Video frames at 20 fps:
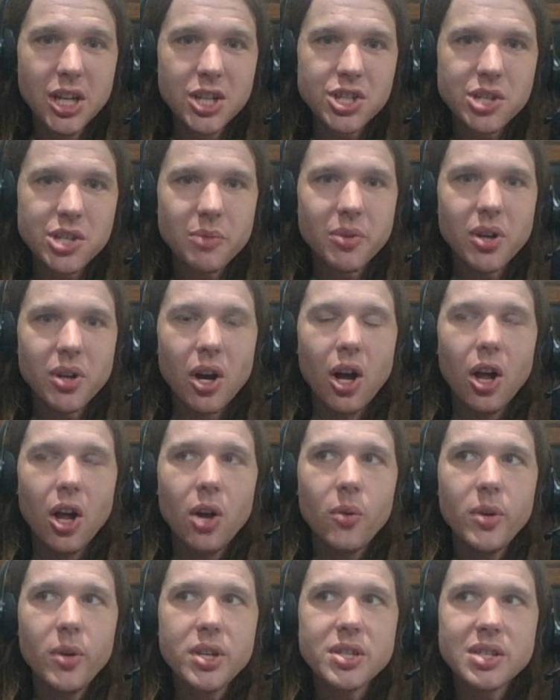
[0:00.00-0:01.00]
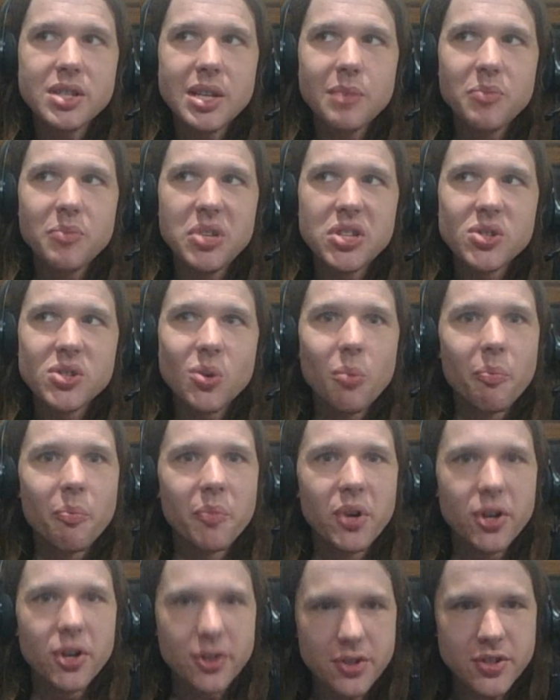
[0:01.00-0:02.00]
She would always like be so
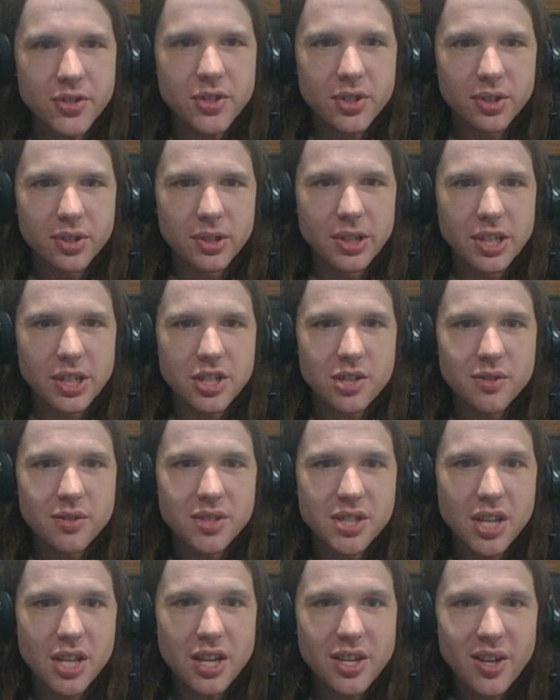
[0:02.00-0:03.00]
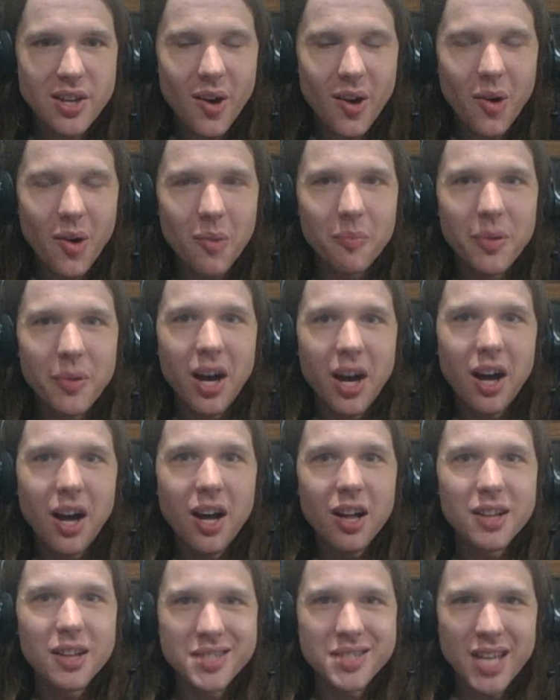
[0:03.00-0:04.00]
personal. Like, she would say, "Yo,
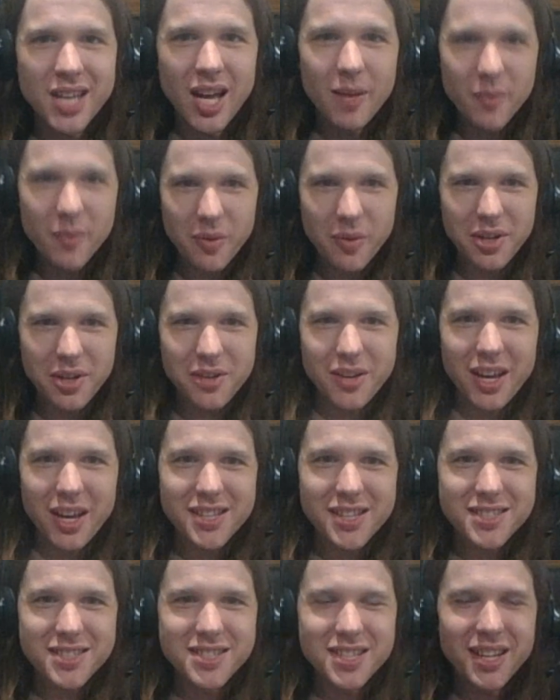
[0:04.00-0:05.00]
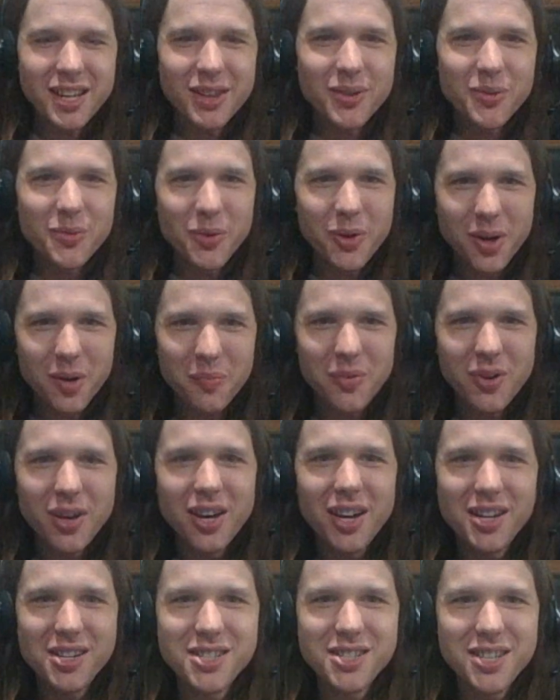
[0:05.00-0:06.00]
Paul, tell me what you guys did at the work
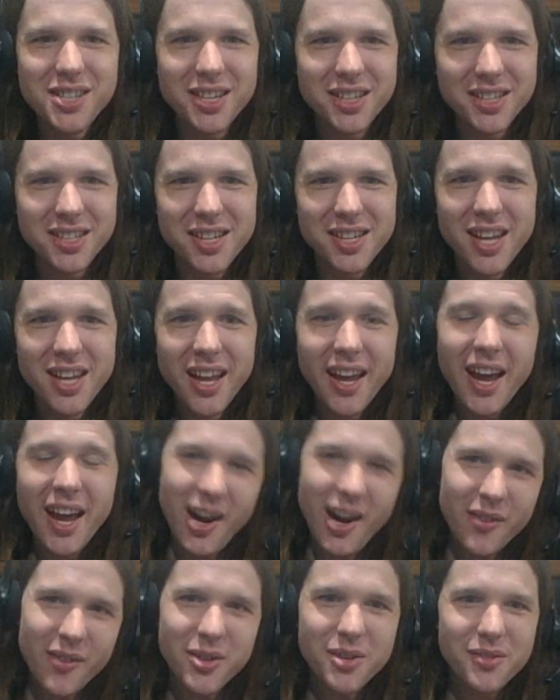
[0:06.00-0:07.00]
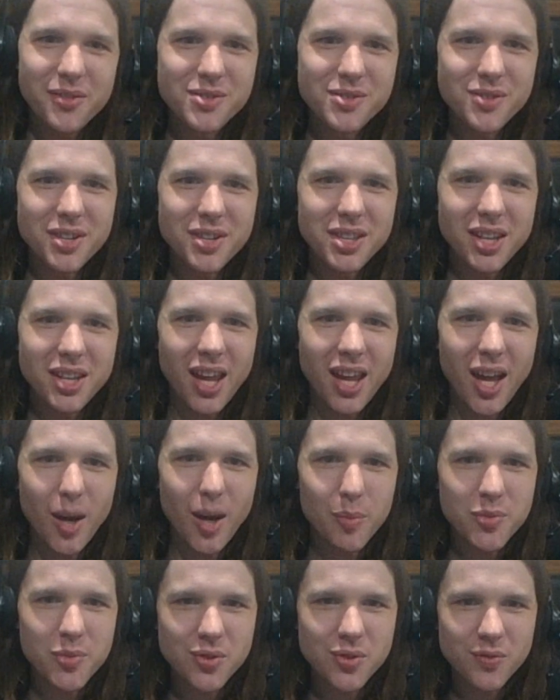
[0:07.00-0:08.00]
project, and how are you enjoying the
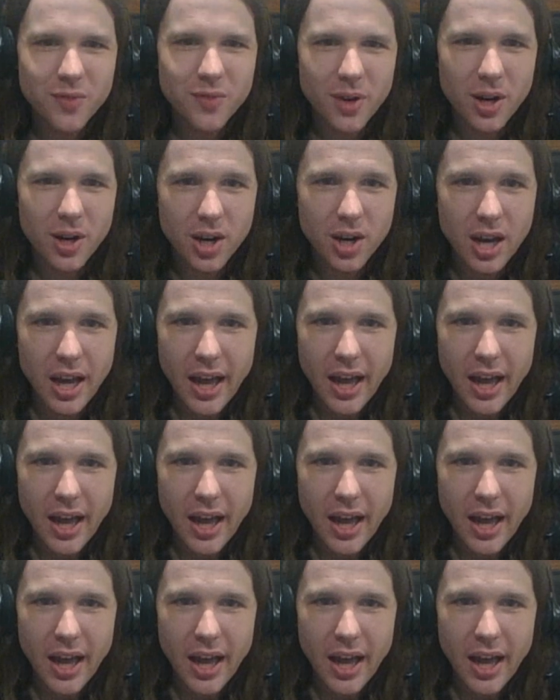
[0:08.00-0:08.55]
camp so far?"